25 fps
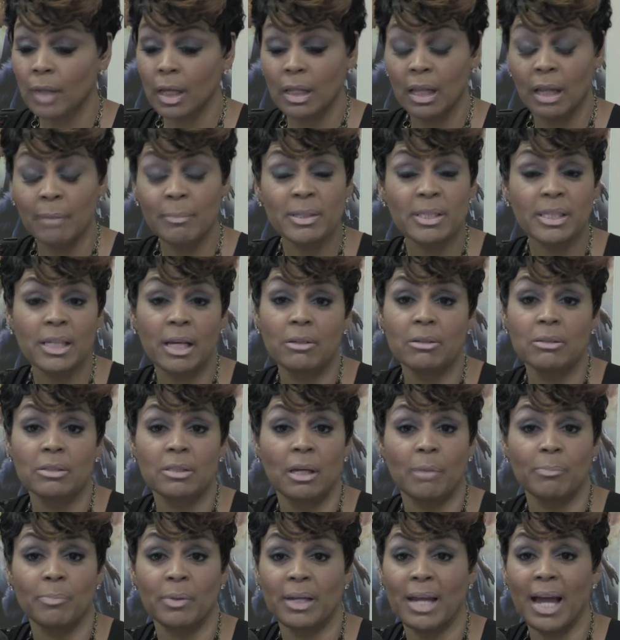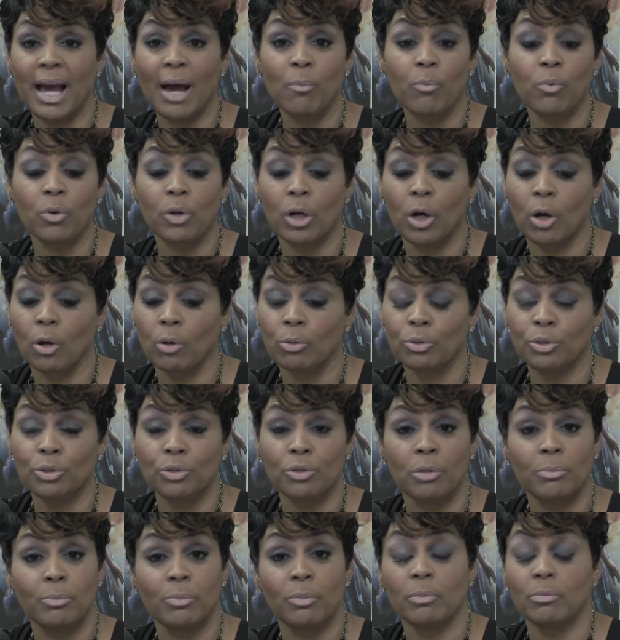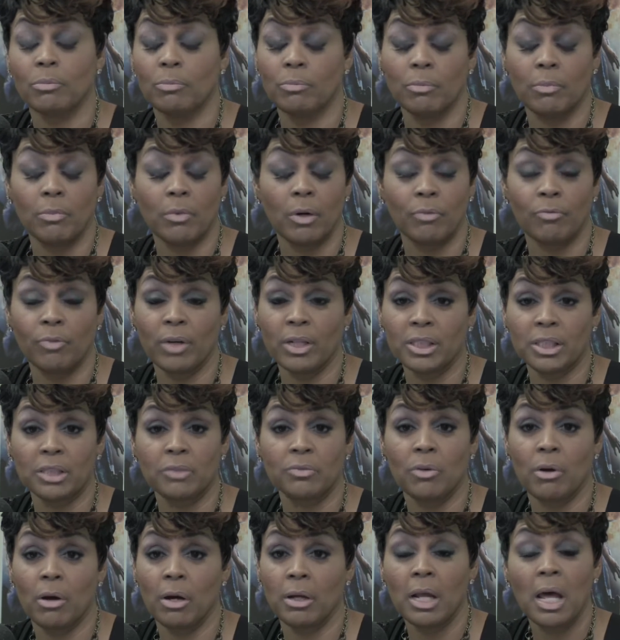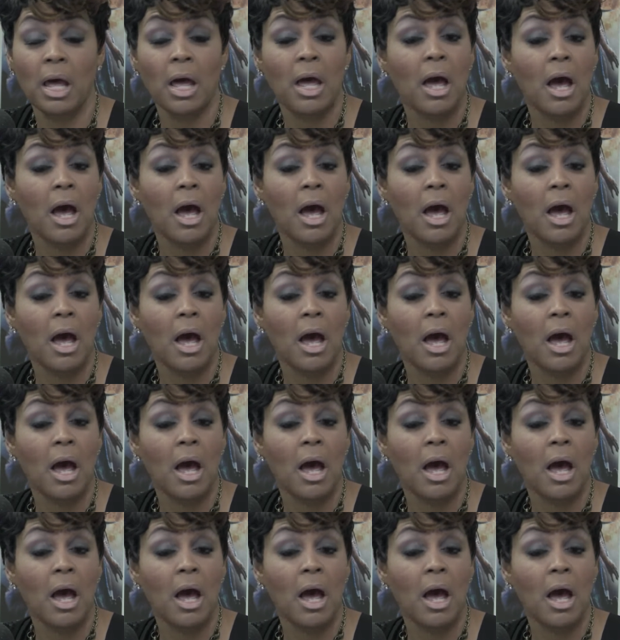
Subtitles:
Let me tell you something. I will go to a restaurant.